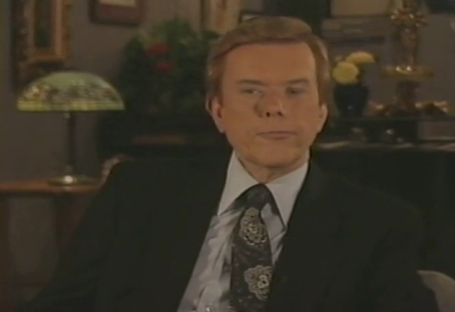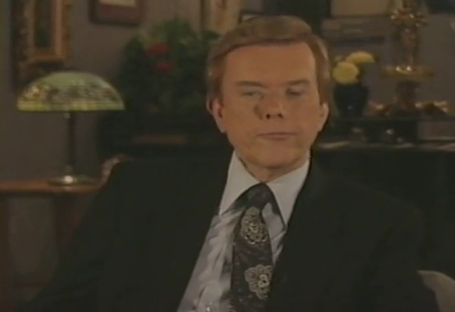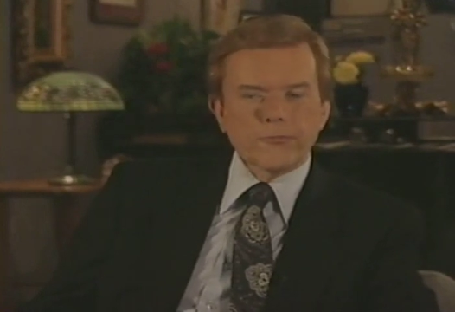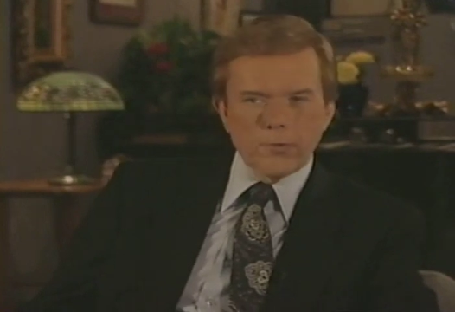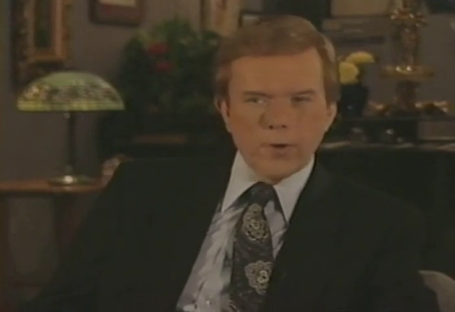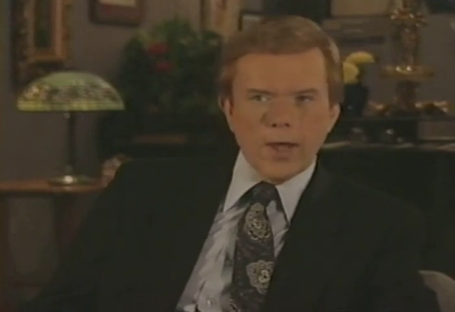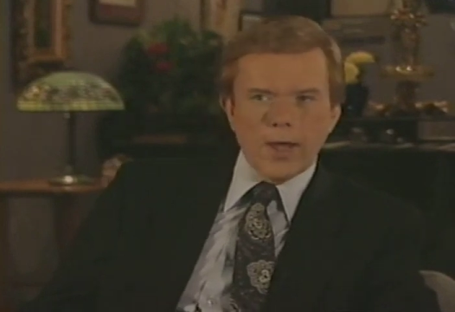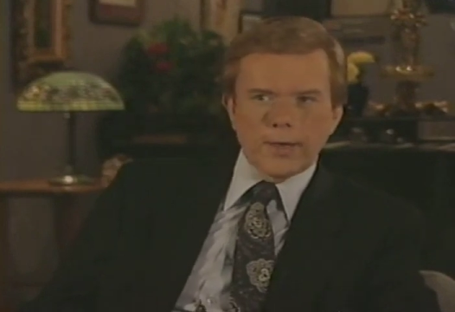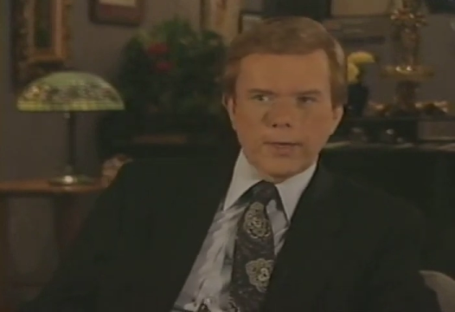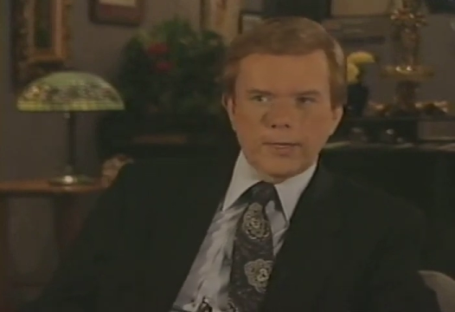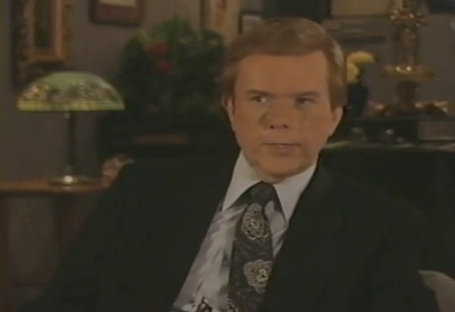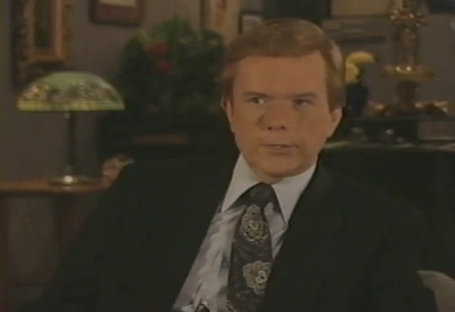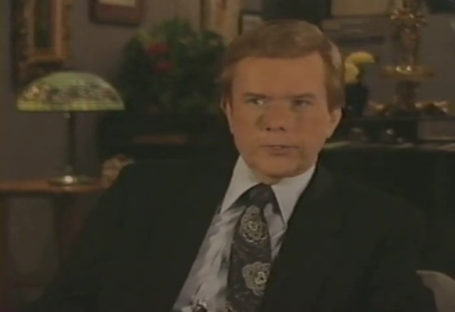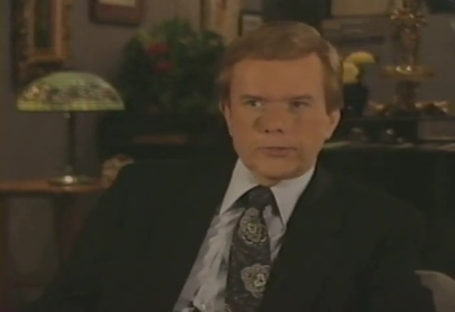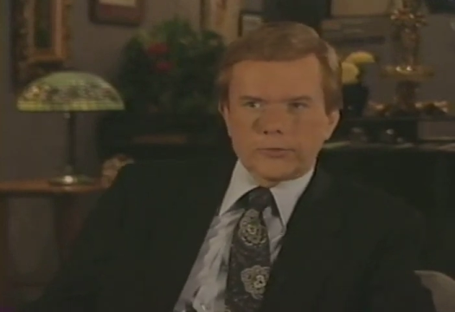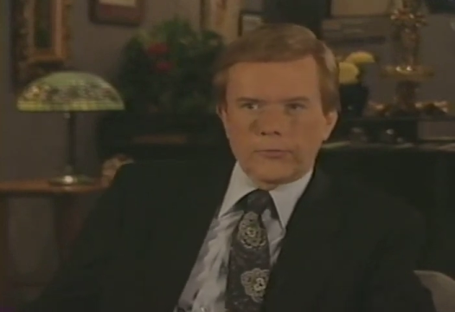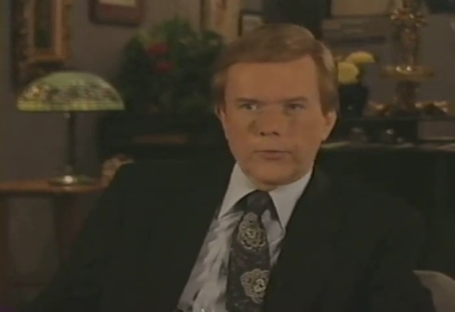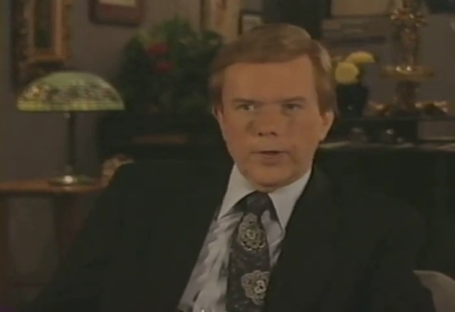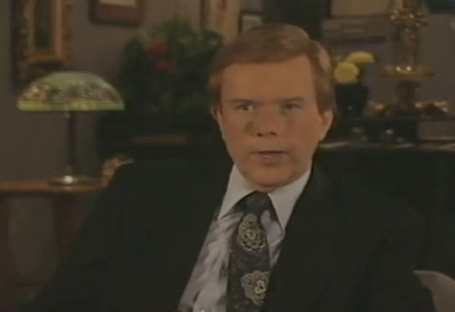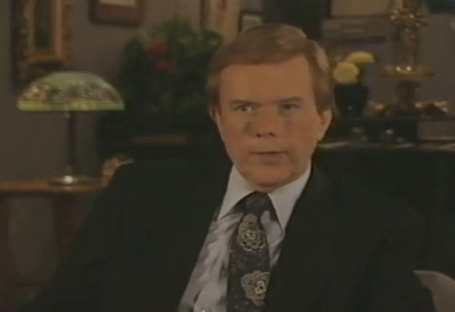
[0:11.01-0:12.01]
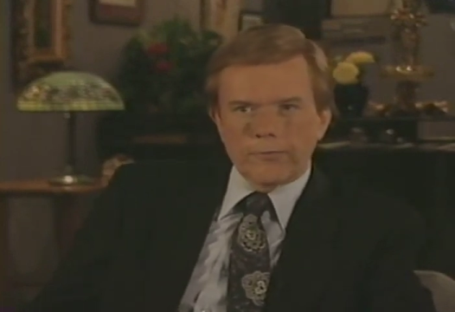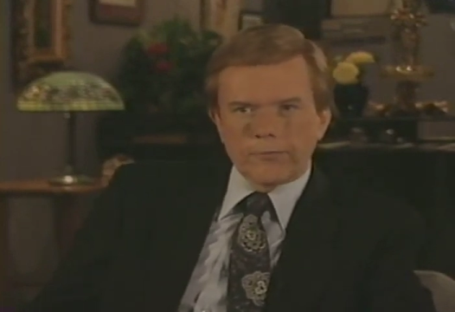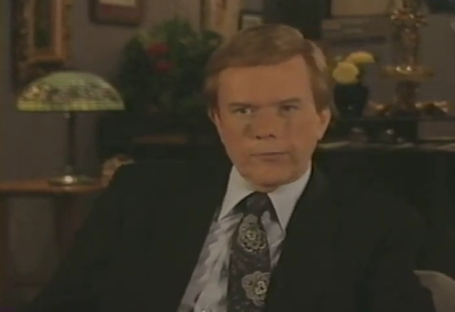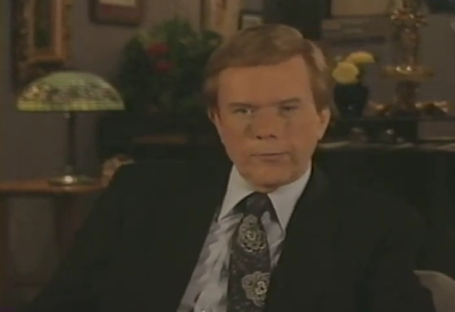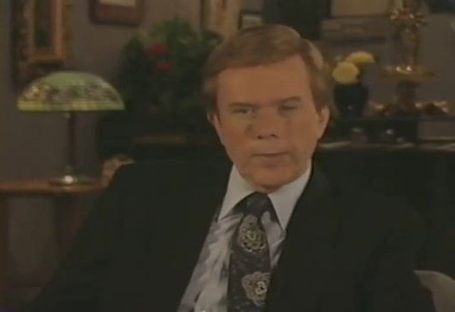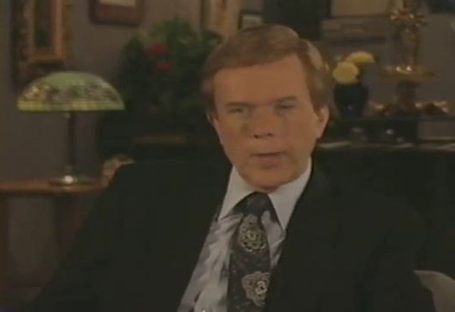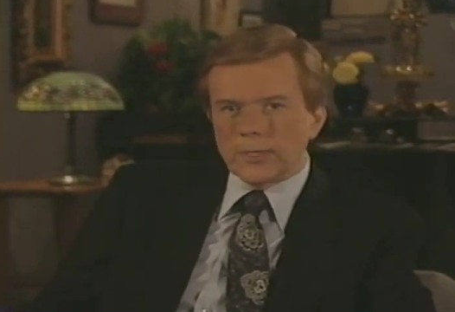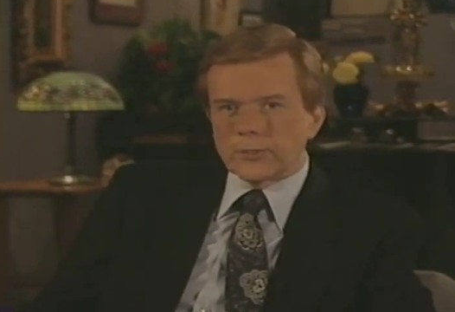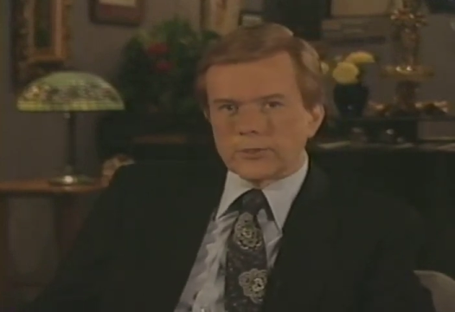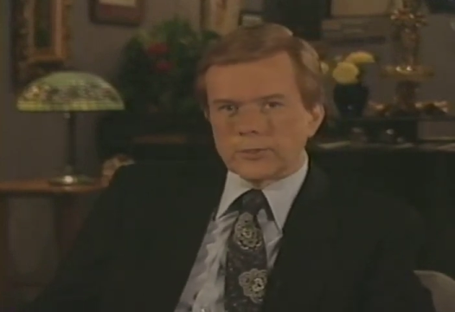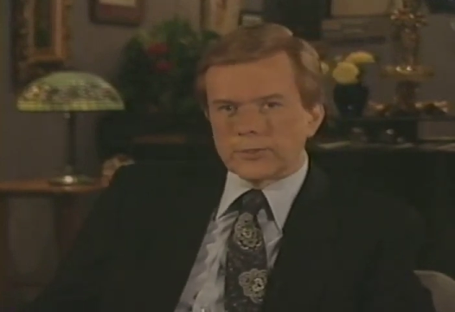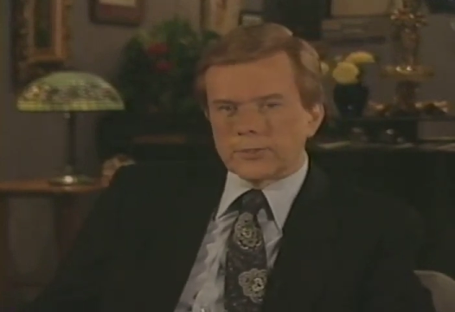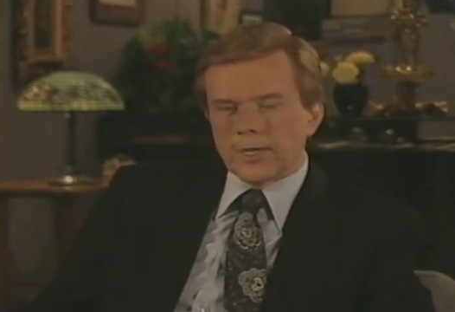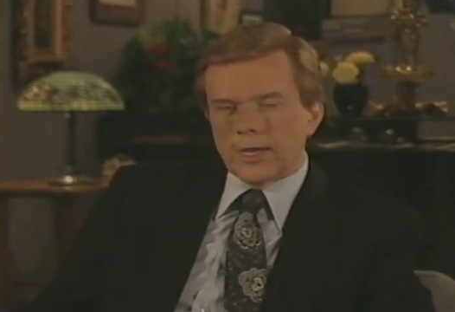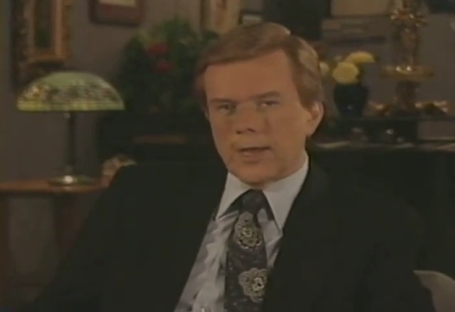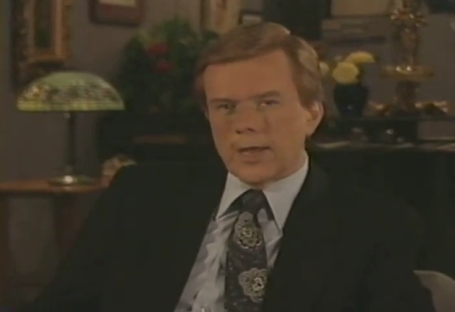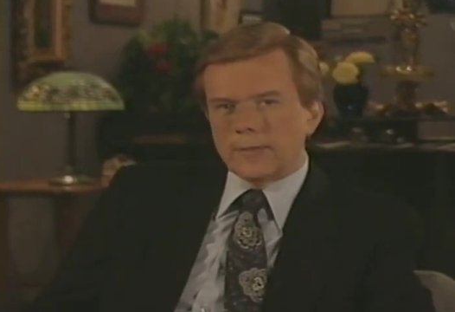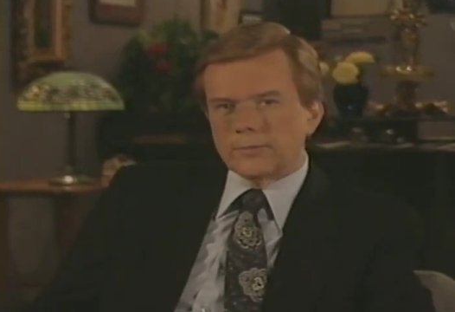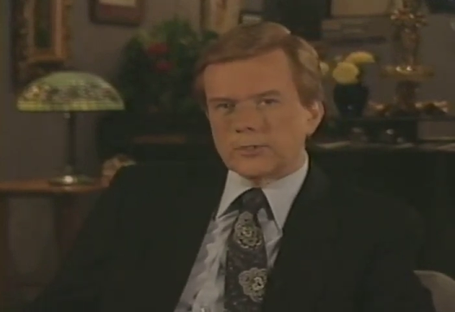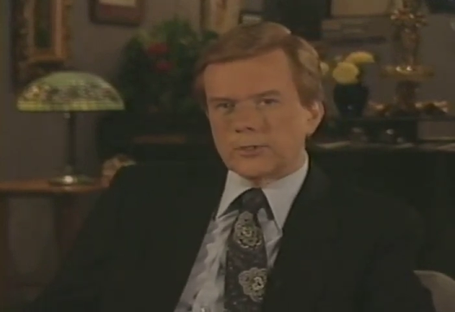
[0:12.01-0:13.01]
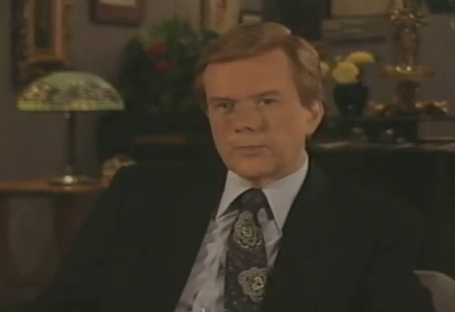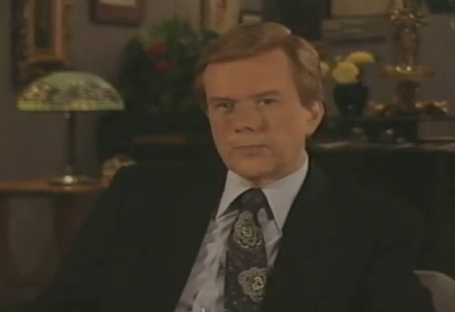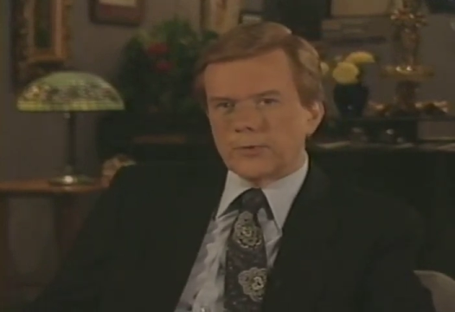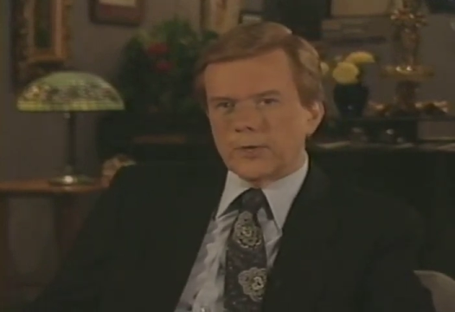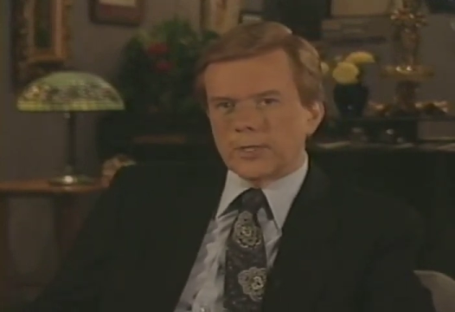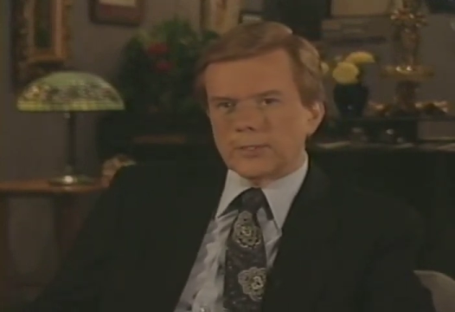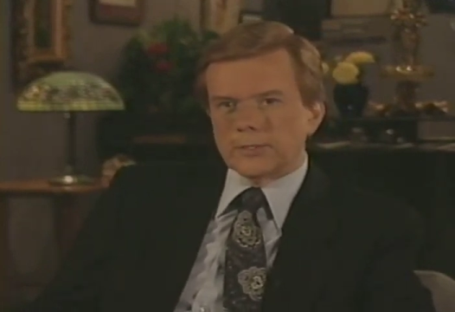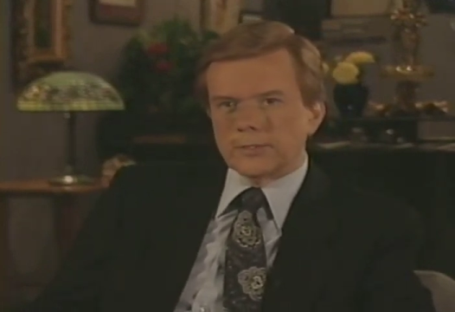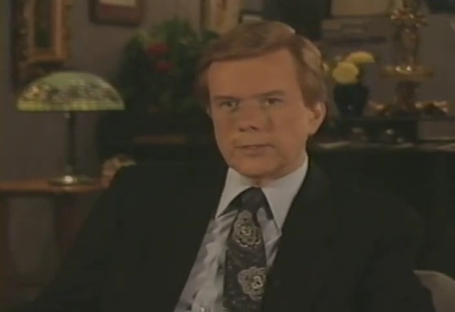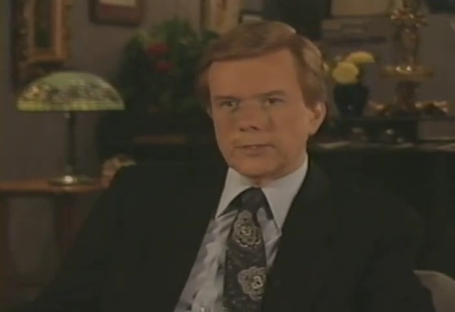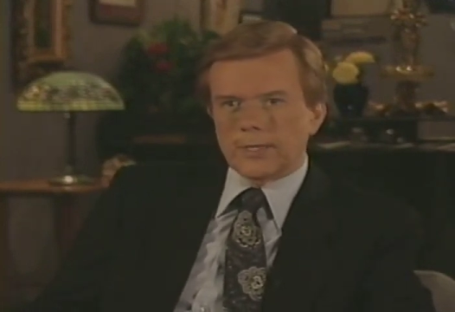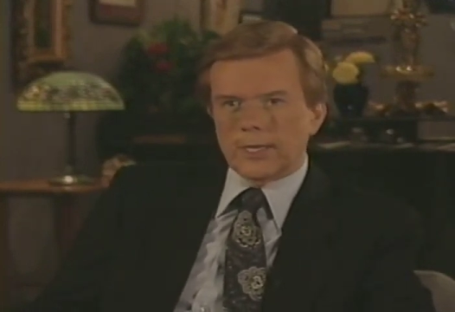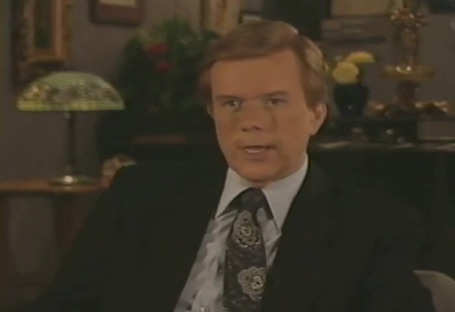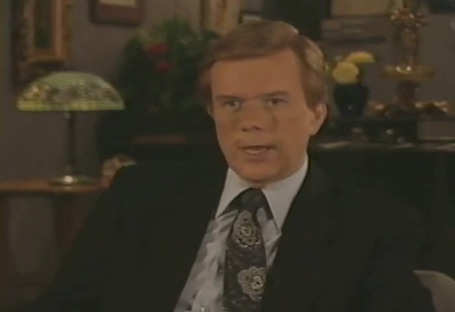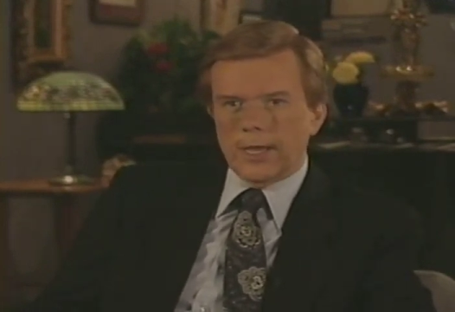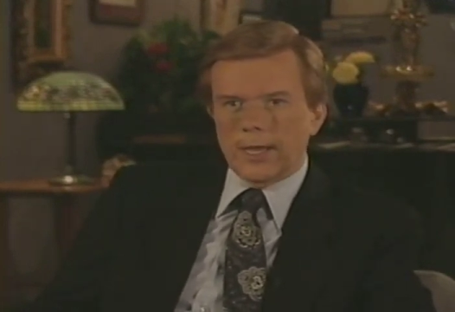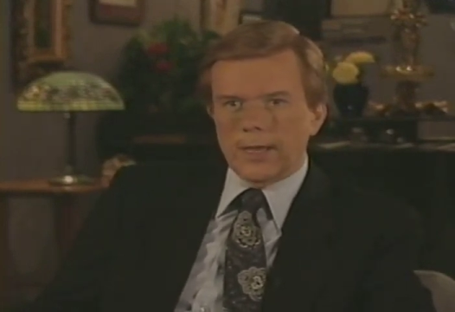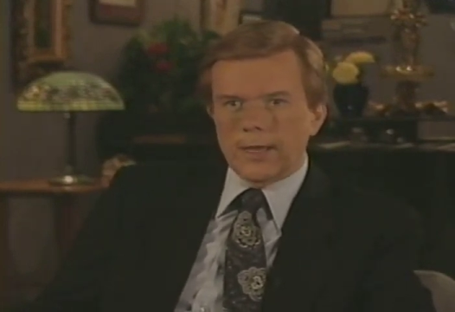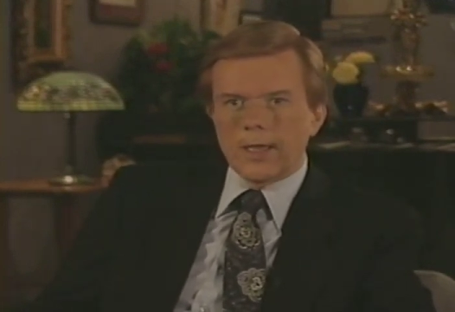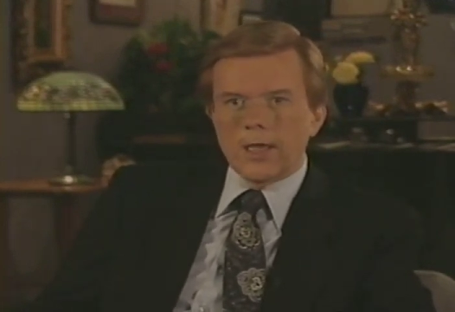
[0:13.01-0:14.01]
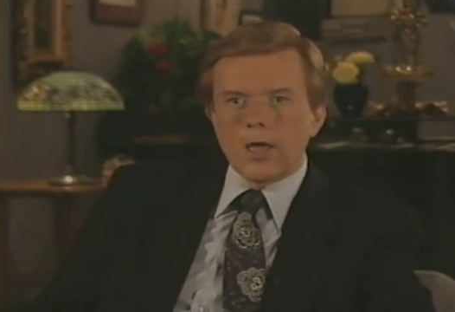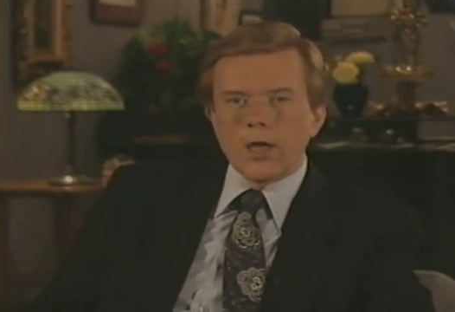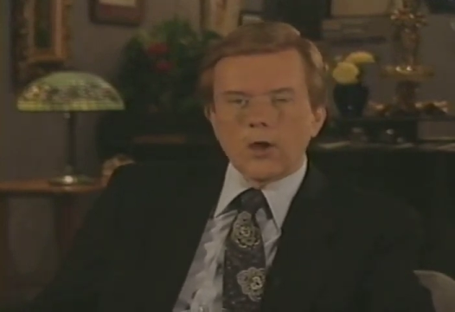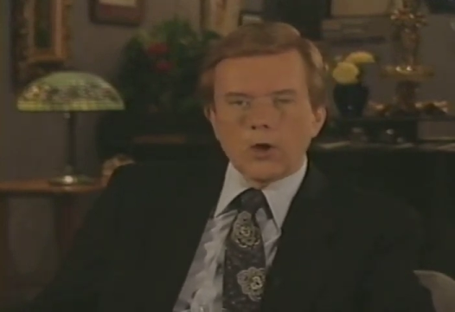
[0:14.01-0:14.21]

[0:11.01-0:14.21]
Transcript: Throughout history, from ancient times to present day,